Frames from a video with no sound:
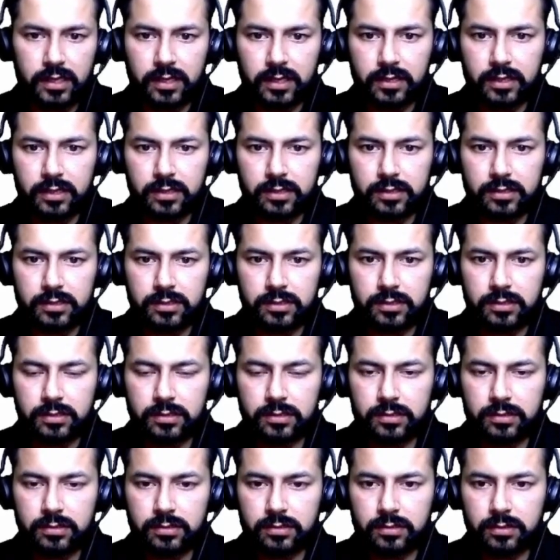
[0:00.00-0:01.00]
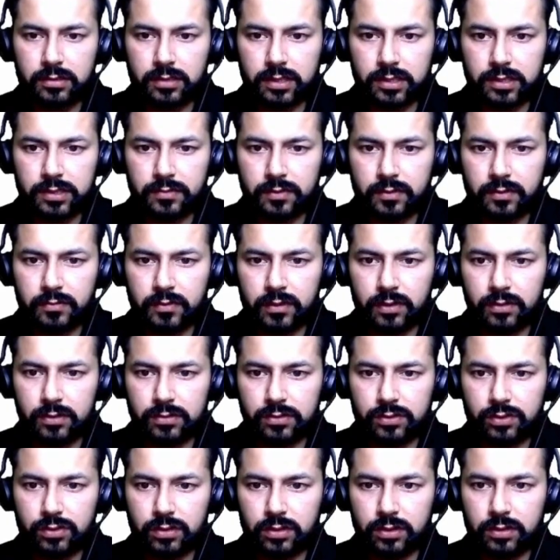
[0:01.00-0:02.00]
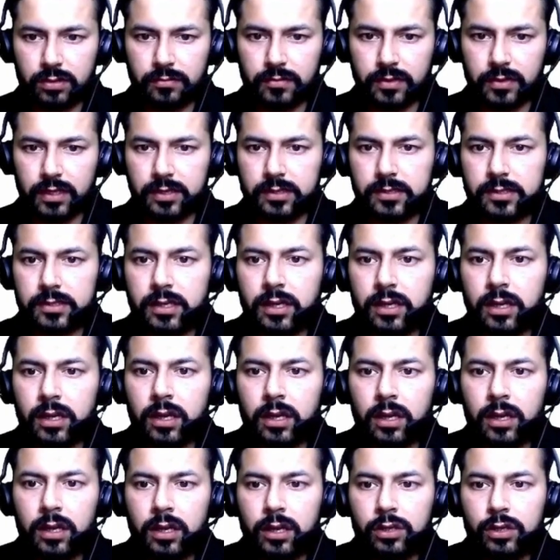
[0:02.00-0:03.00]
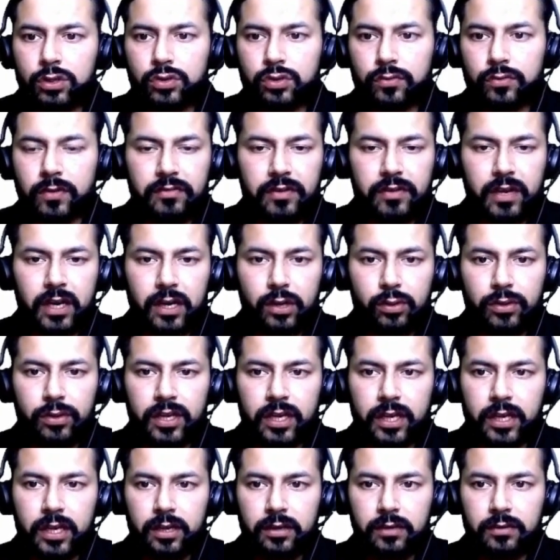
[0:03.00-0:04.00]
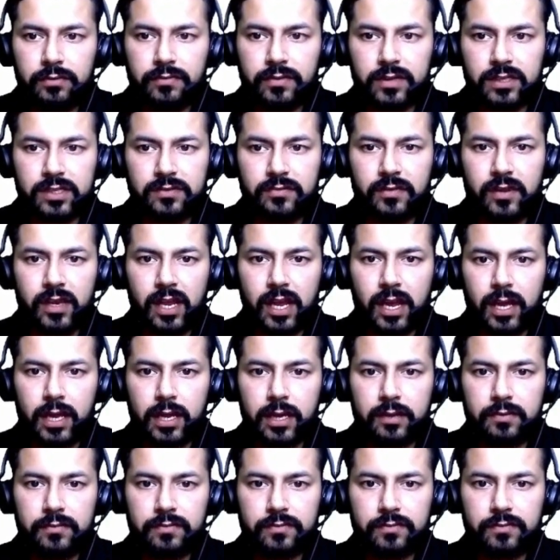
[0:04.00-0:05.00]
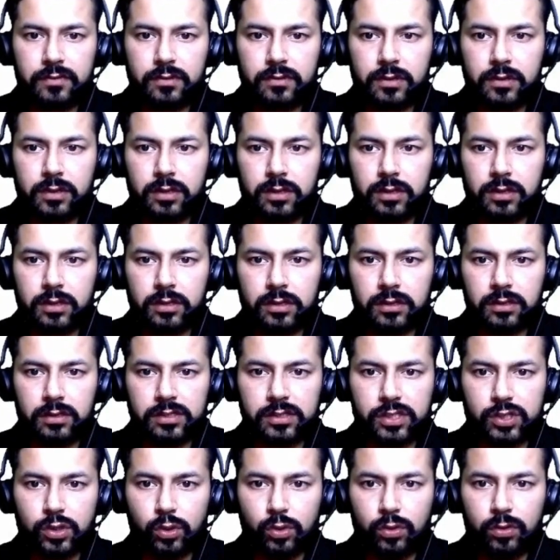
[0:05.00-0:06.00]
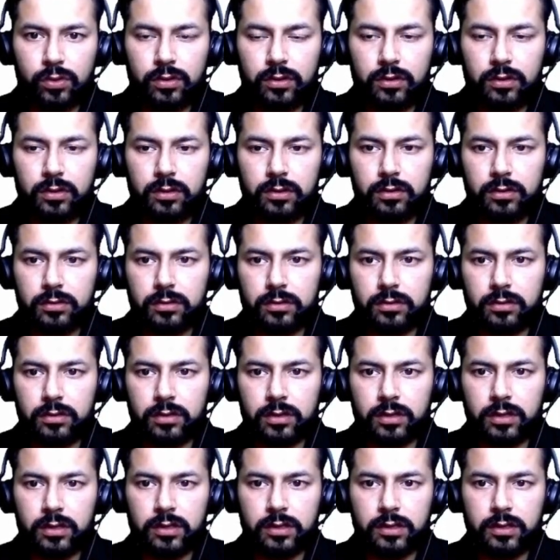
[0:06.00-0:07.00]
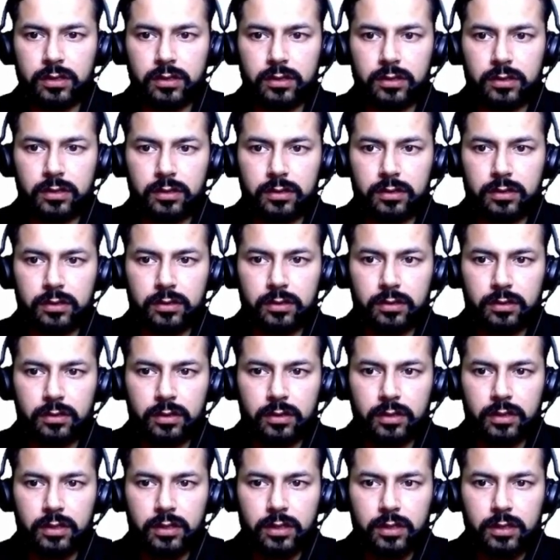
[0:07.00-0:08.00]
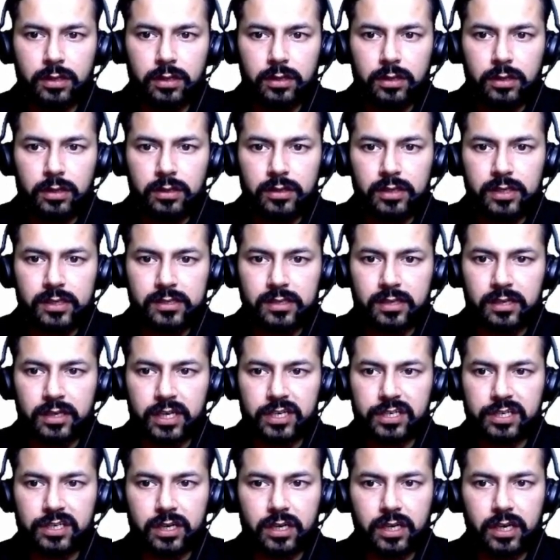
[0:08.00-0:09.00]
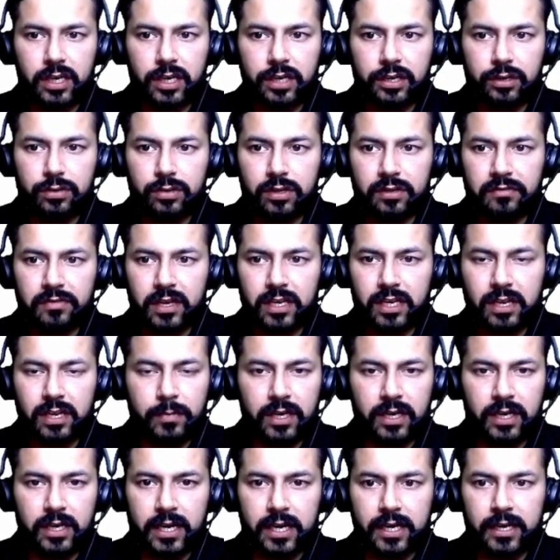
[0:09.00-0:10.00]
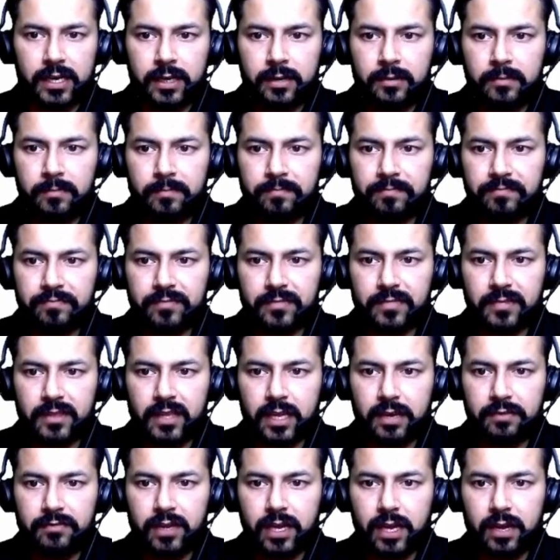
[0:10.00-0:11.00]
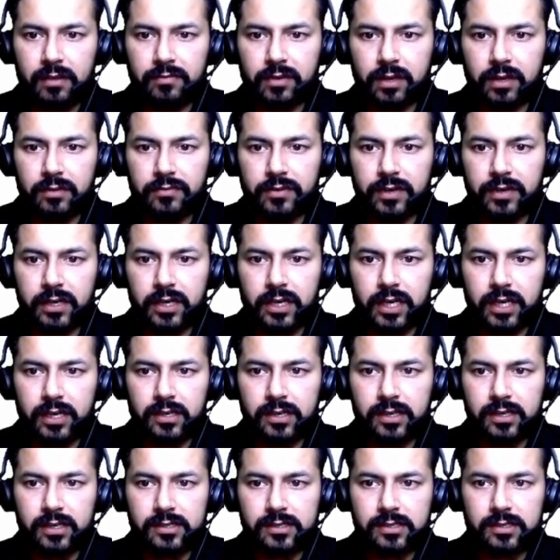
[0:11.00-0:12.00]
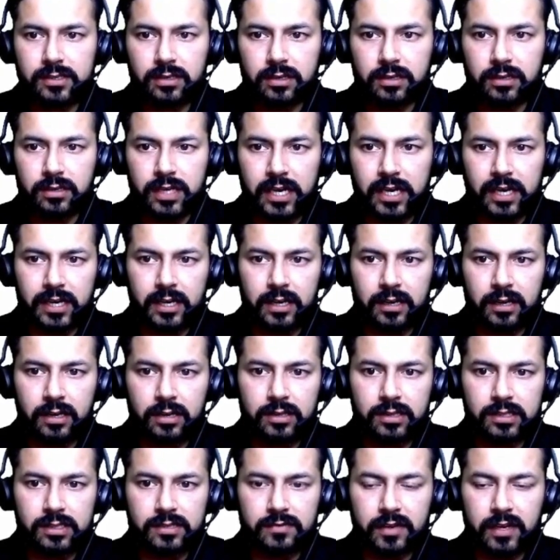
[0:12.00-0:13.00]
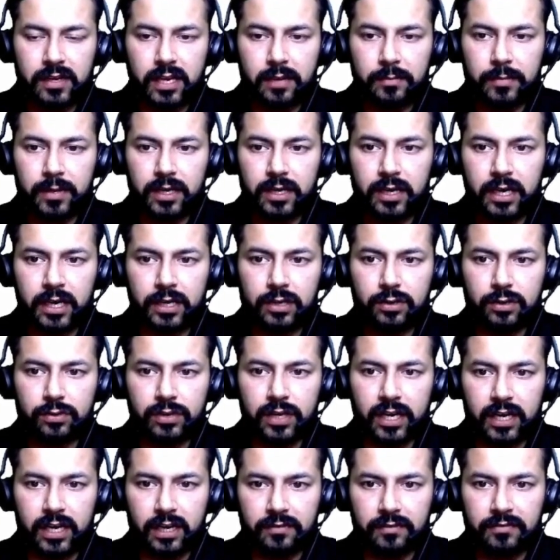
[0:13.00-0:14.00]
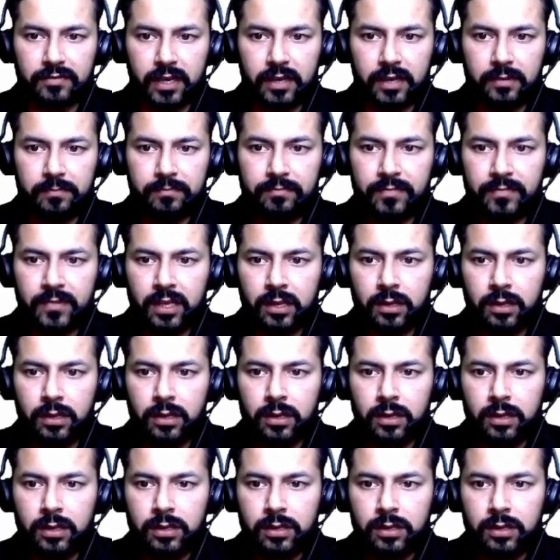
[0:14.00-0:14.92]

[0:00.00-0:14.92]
inside this one will also come. Yes. So what we are doing here, first we have stored uh, this dictionary into the variable data. Then we have converted this data, this variable into data frame.